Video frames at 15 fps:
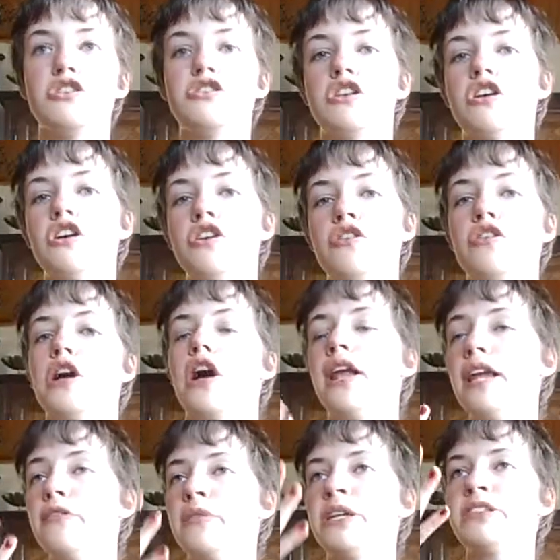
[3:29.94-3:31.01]
So
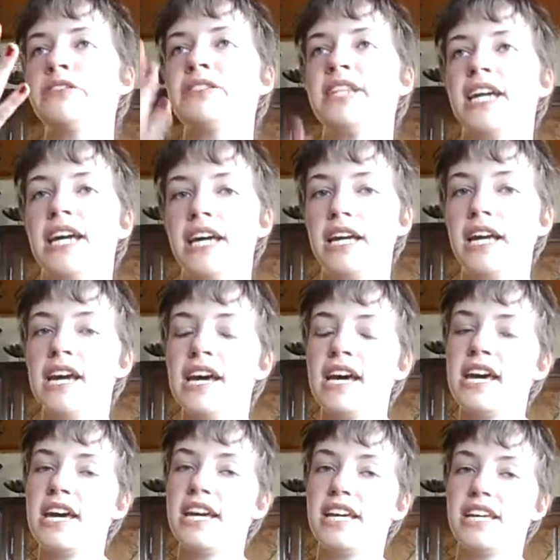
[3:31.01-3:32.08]
all I wanted to say
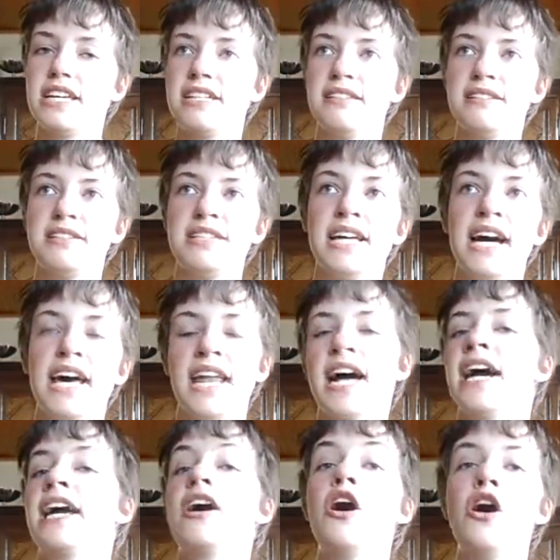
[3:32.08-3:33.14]
is that
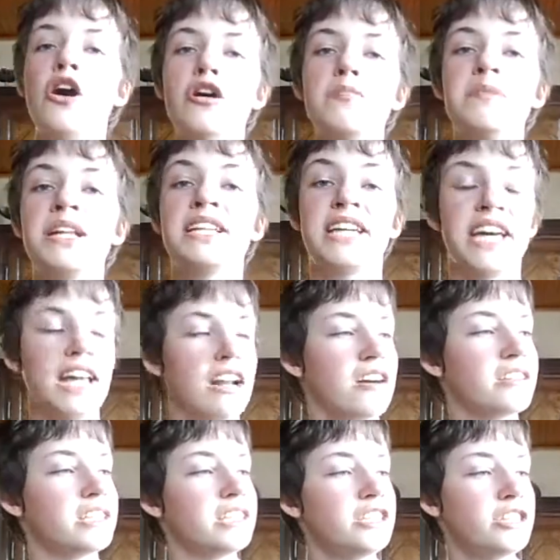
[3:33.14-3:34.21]
I hope that
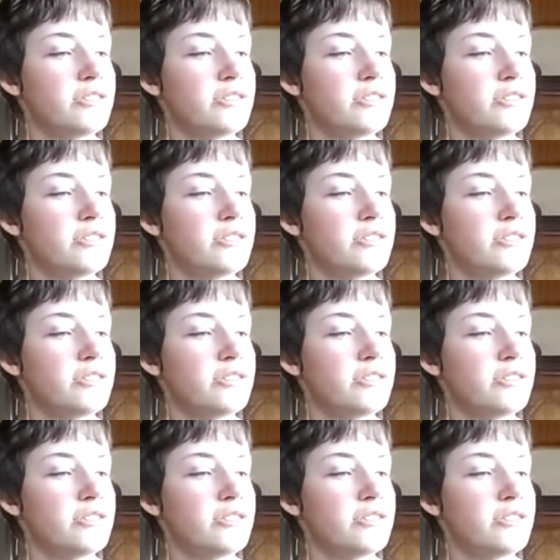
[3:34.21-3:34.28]
Kehlani